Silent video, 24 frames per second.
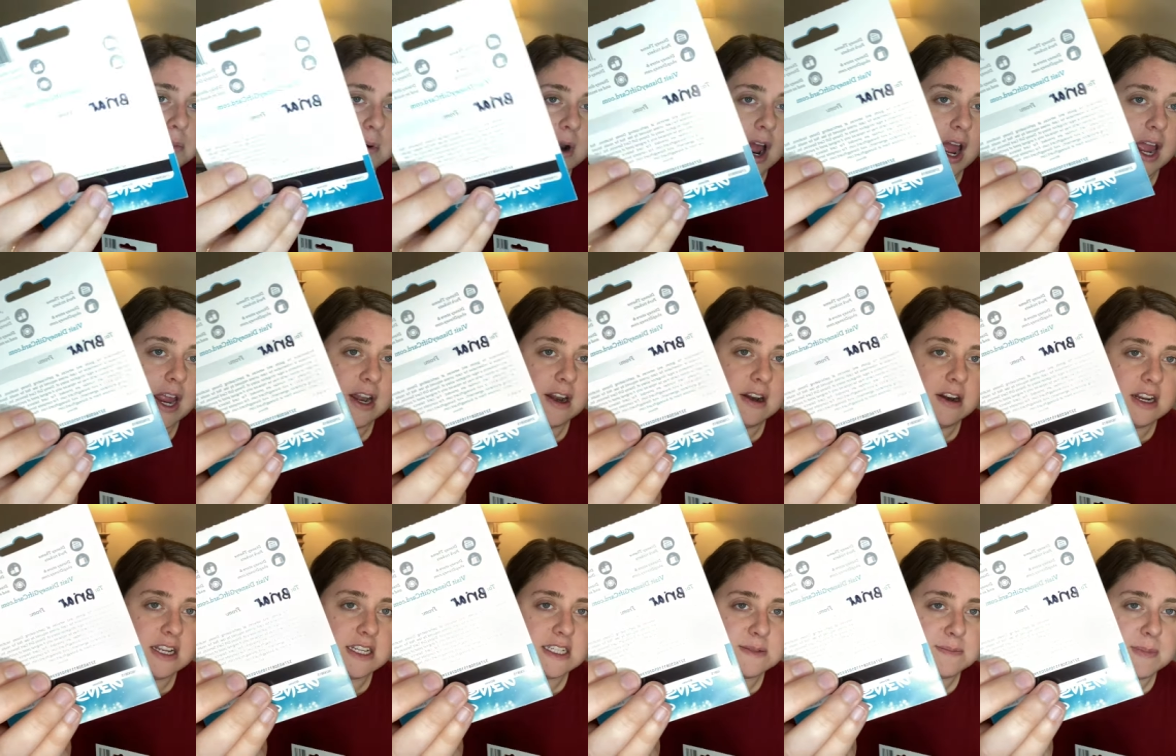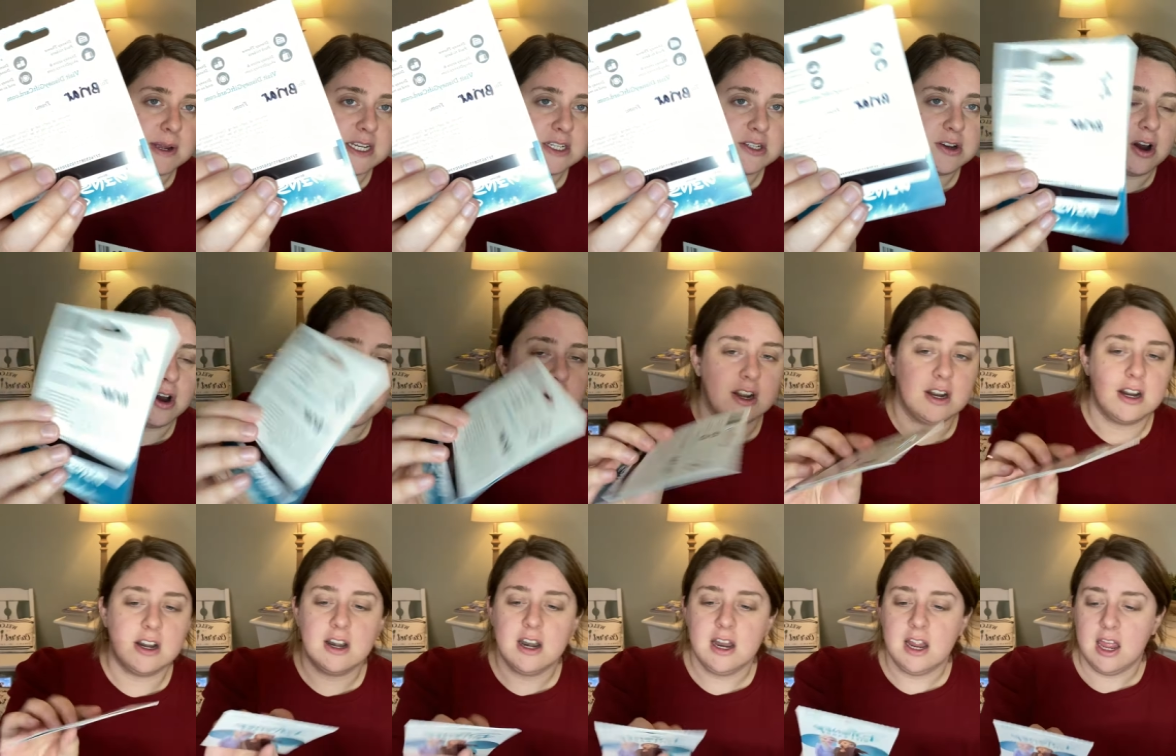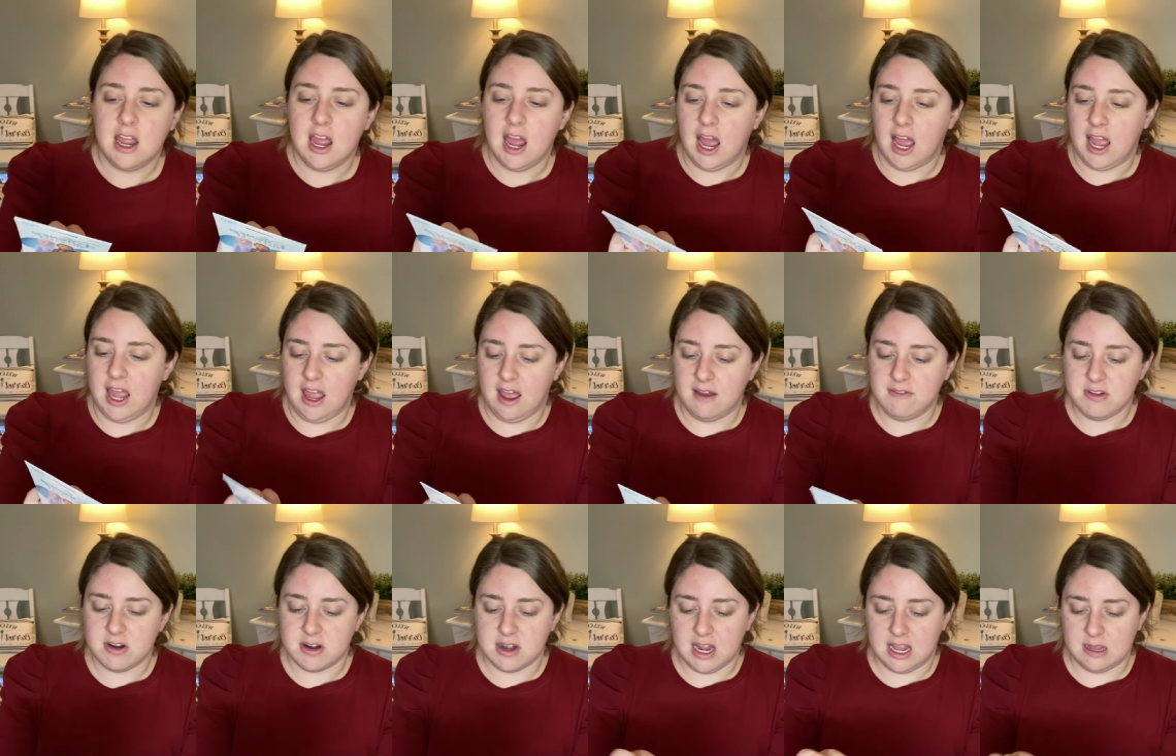Briar is my daughter. I have
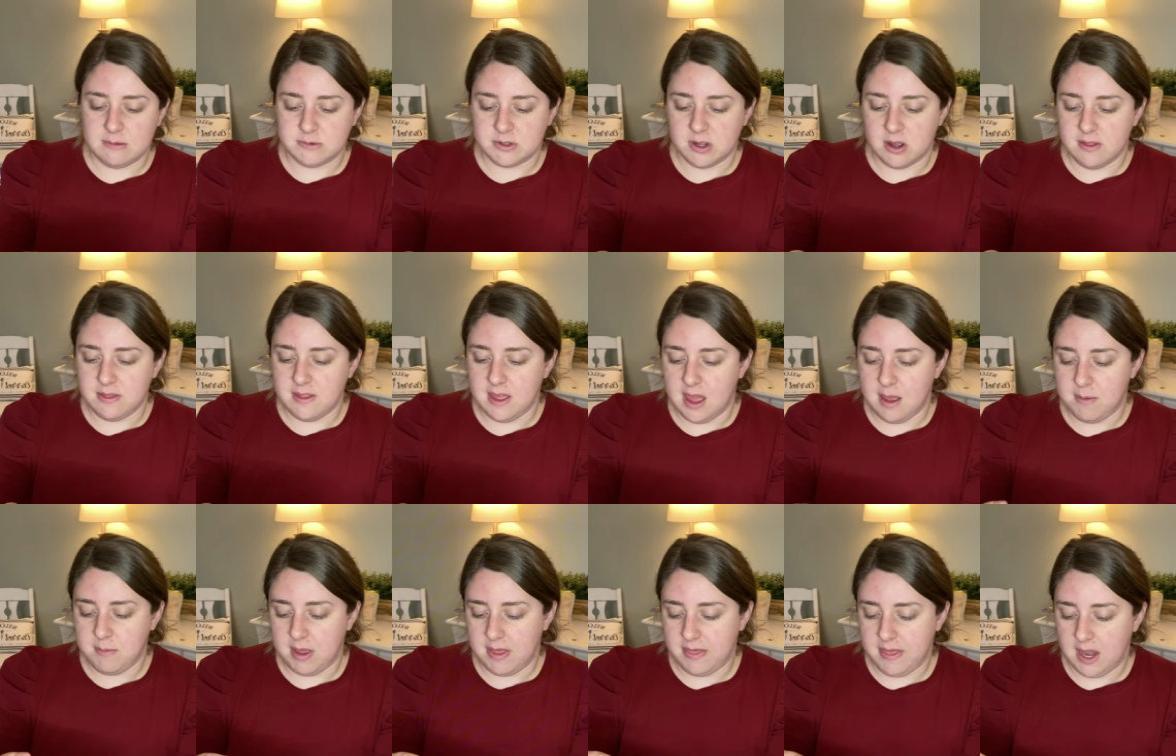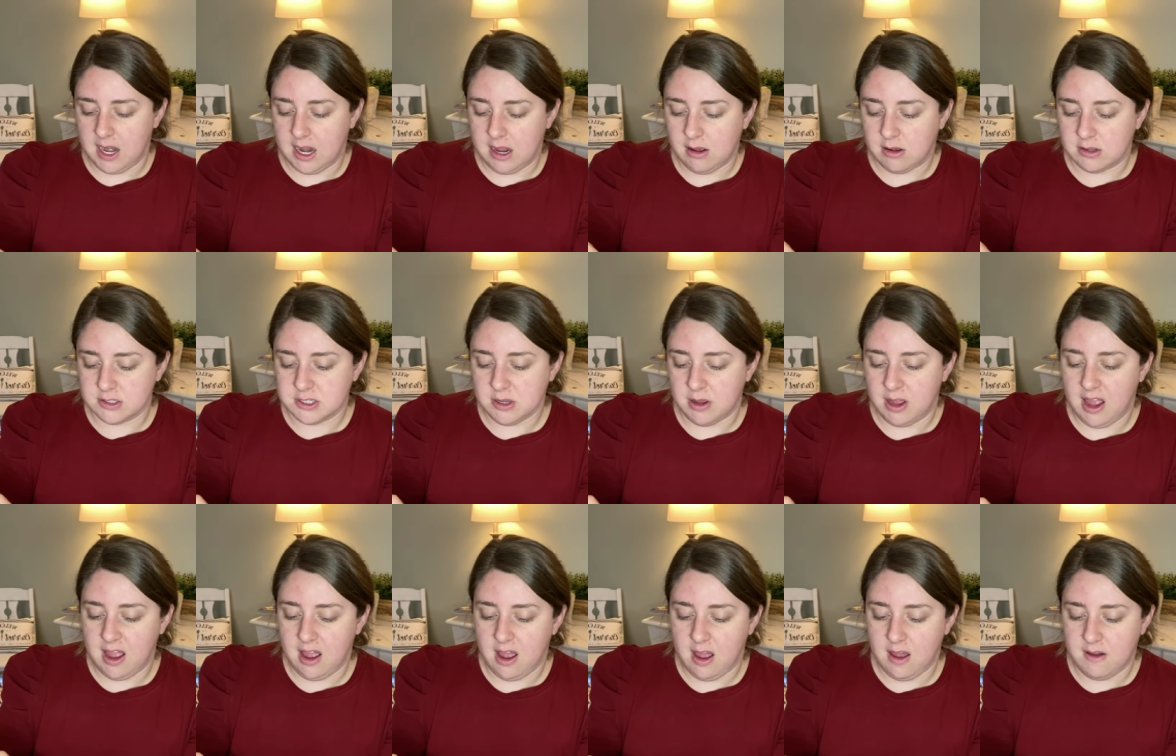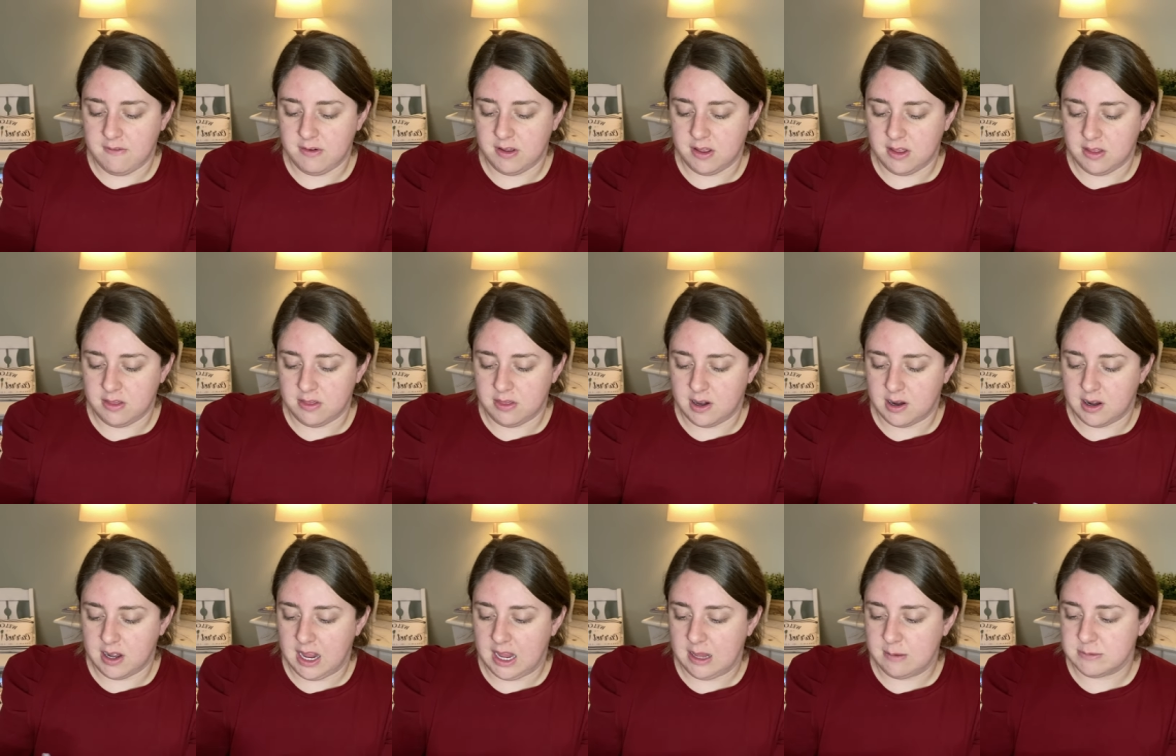their names on them, and then I also have their
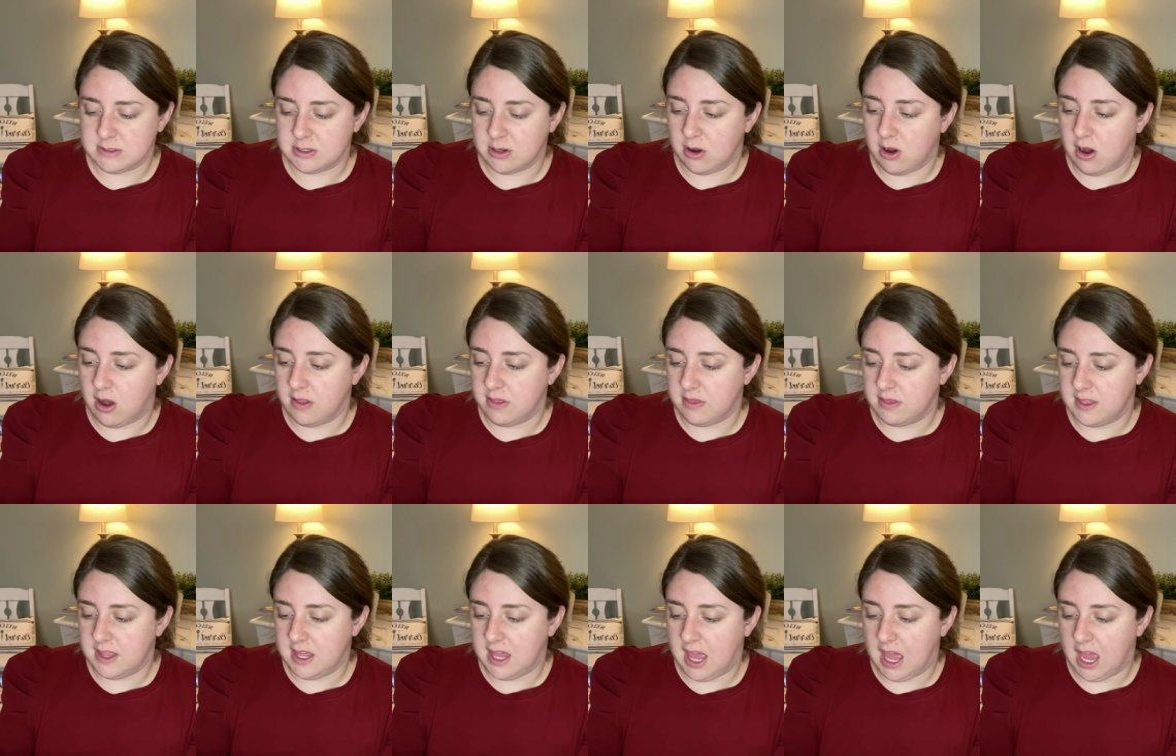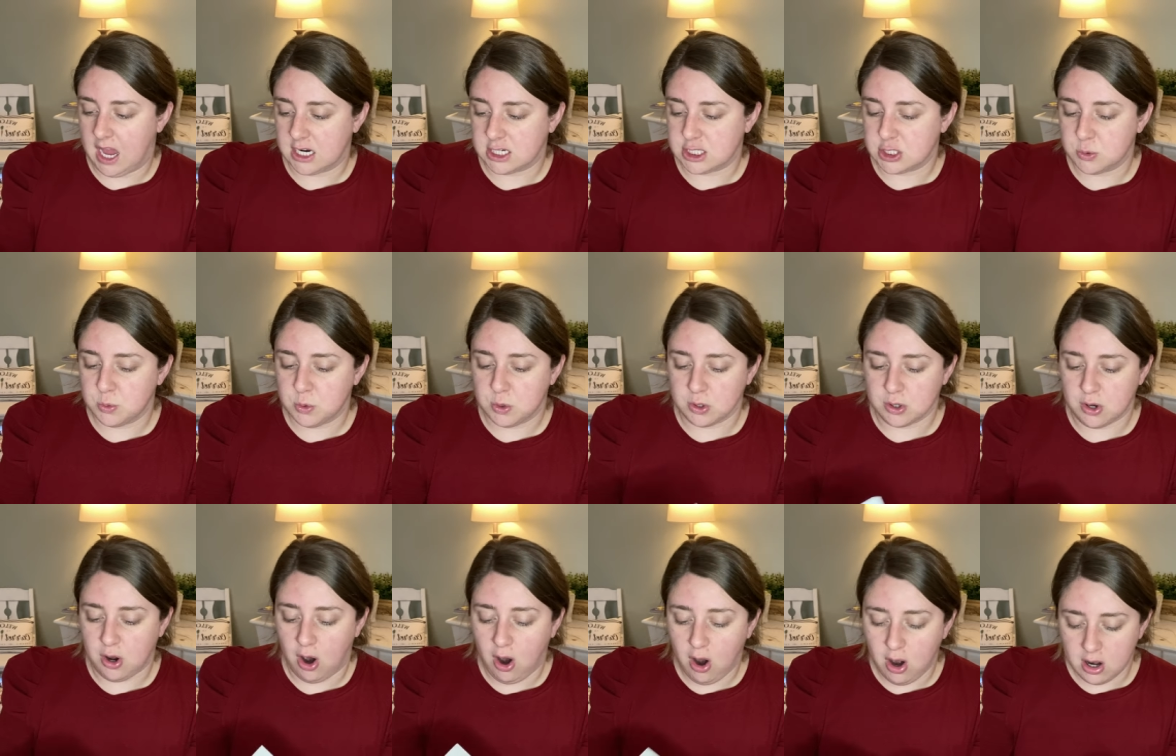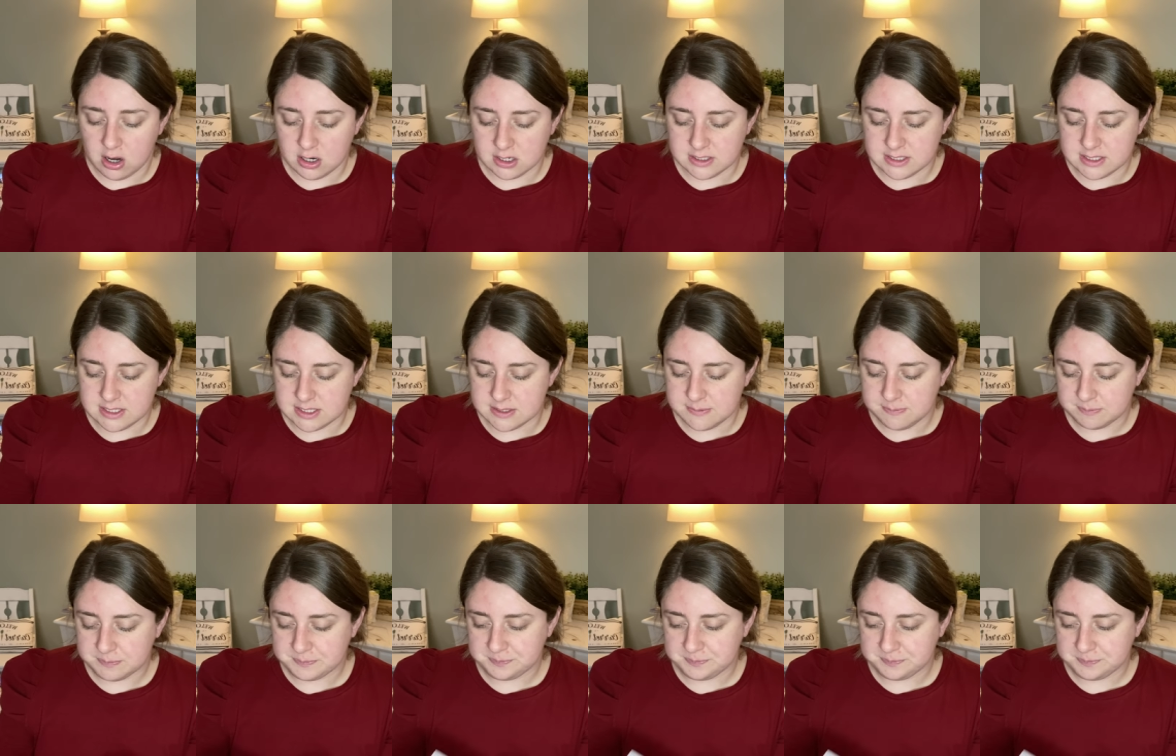names on the actual cards.